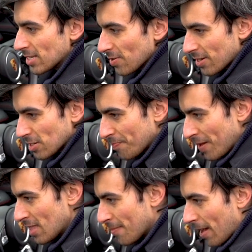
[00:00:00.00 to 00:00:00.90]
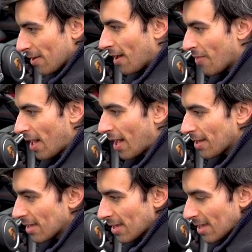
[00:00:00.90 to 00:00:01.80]
So I can just ping them out like that
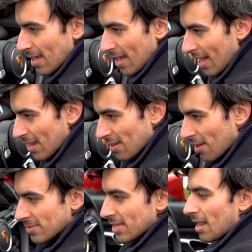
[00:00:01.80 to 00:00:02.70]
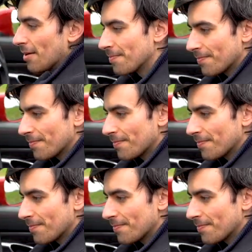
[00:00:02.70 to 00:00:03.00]
and close that up.